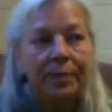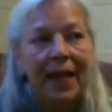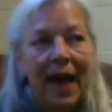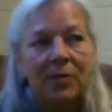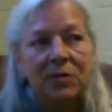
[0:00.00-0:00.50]

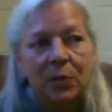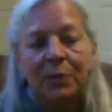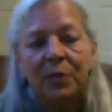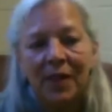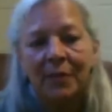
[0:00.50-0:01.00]
the house, we
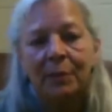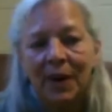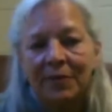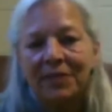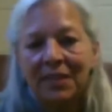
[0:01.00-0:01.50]
provide
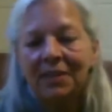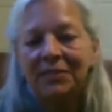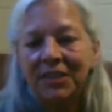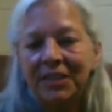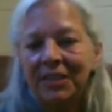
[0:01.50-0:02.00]
breakfast,
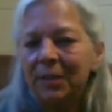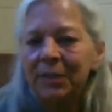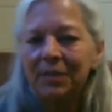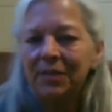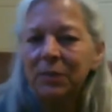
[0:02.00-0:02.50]
lunch, and dinner,
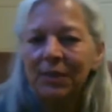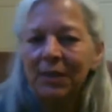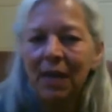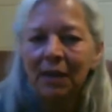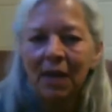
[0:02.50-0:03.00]
but there's really
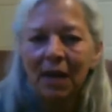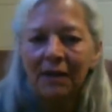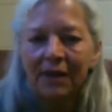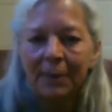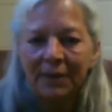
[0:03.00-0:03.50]
not a lot
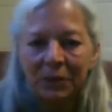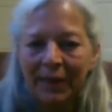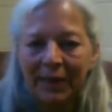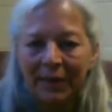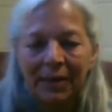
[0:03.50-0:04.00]
of in
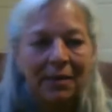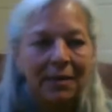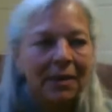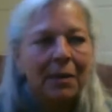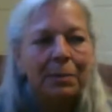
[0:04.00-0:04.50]
between.
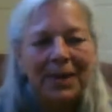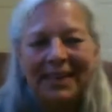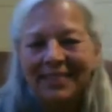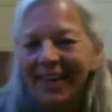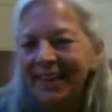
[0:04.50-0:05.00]

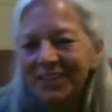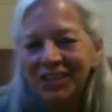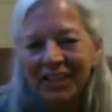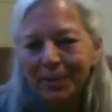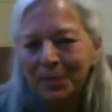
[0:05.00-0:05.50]
Plantain
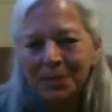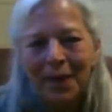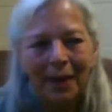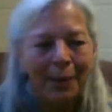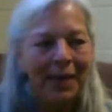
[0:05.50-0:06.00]
chips,
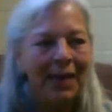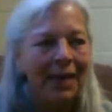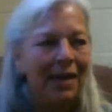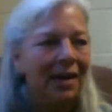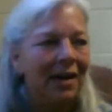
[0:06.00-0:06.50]

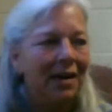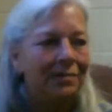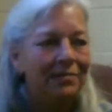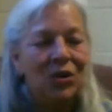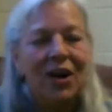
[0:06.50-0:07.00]
maybe,
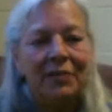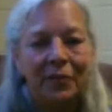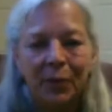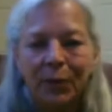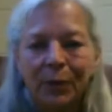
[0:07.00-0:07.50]
dried
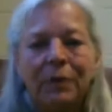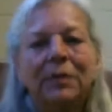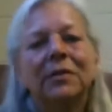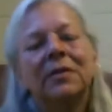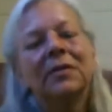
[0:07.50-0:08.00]
fruit,
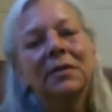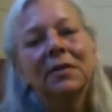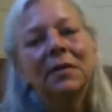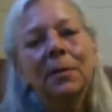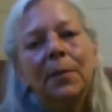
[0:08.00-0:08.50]

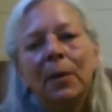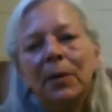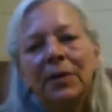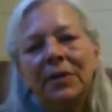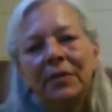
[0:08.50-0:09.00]
but we
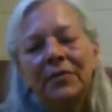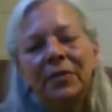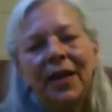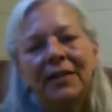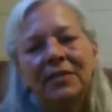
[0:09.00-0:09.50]
really don't
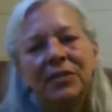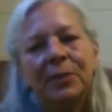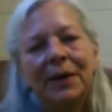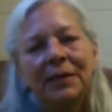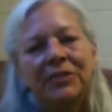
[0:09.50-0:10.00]
do that too
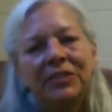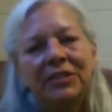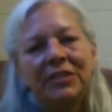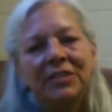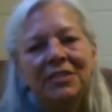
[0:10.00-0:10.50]
much.
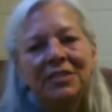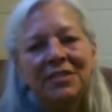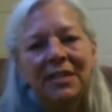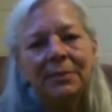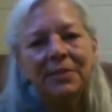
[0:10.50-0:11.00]
It doesn't
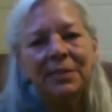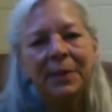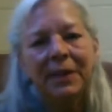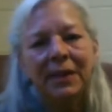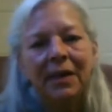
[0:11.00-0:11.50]
seem to
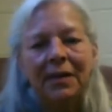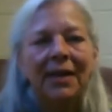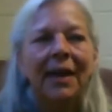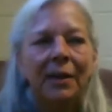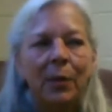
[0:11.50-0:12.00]
be,
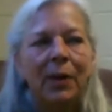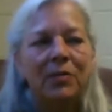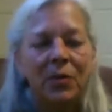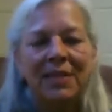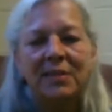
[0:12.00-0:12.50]
like, I know when I
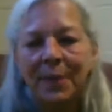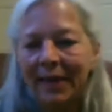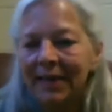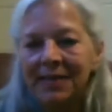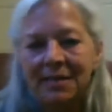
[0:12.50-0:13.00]
was raising my
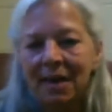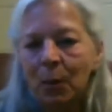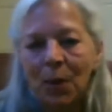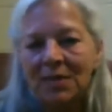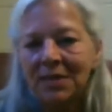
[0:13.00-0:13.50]
kids and I
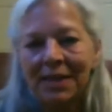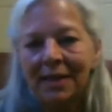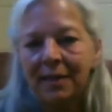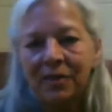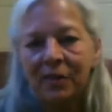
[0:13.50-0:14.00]
was
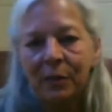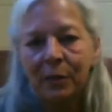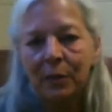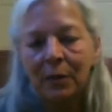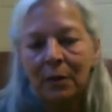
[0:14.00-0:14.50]
into